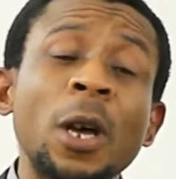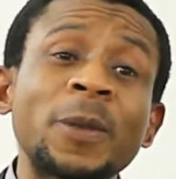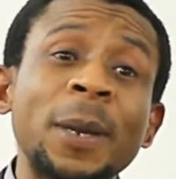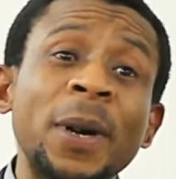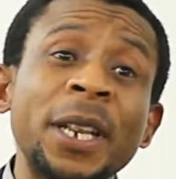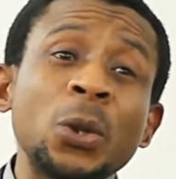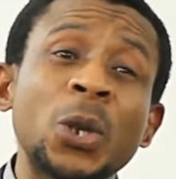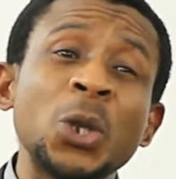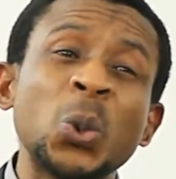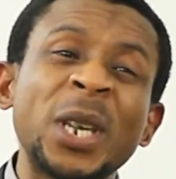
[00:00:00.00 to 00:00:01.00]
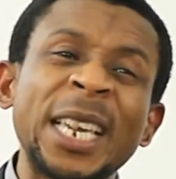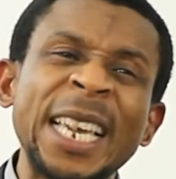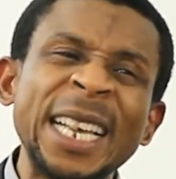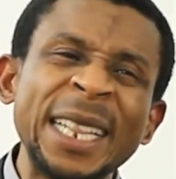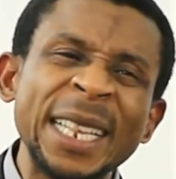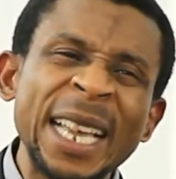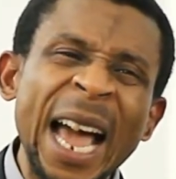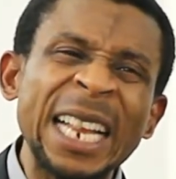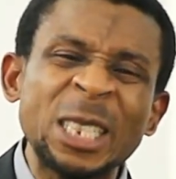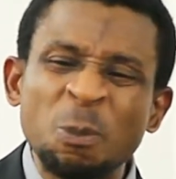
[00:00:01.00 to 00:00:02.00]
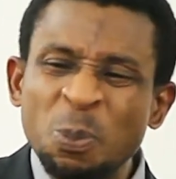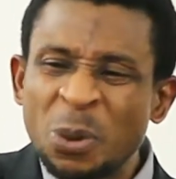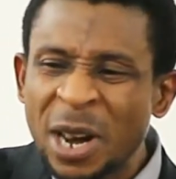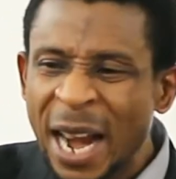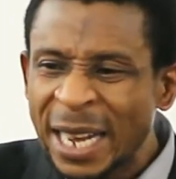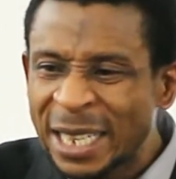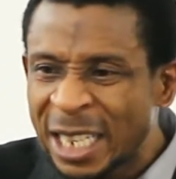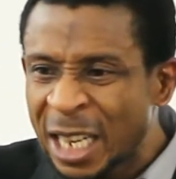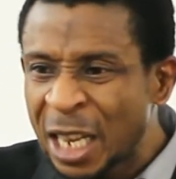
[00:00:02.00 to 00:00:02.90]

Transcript: somebody is going to kill and spread